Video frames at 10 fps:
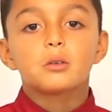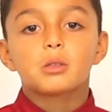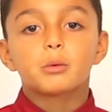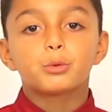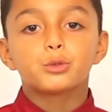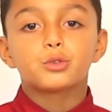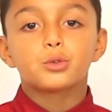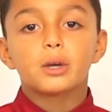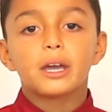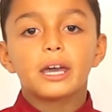So we'll
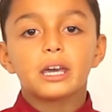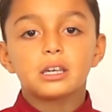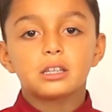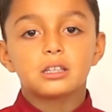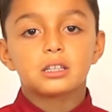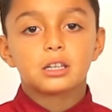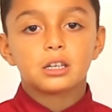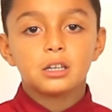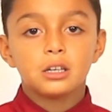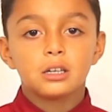do
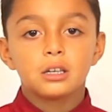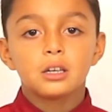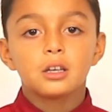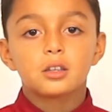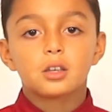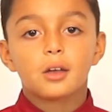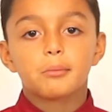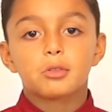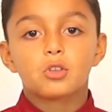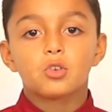80
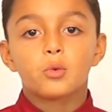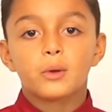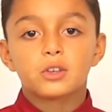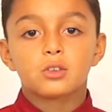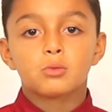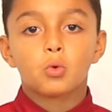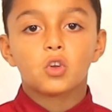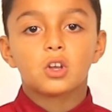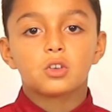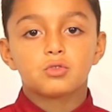times 2, which is
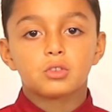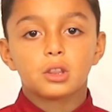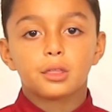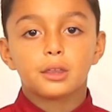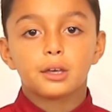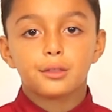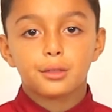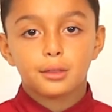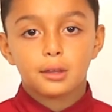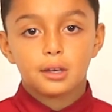
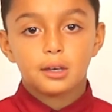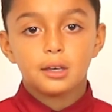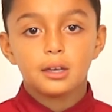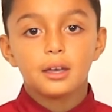160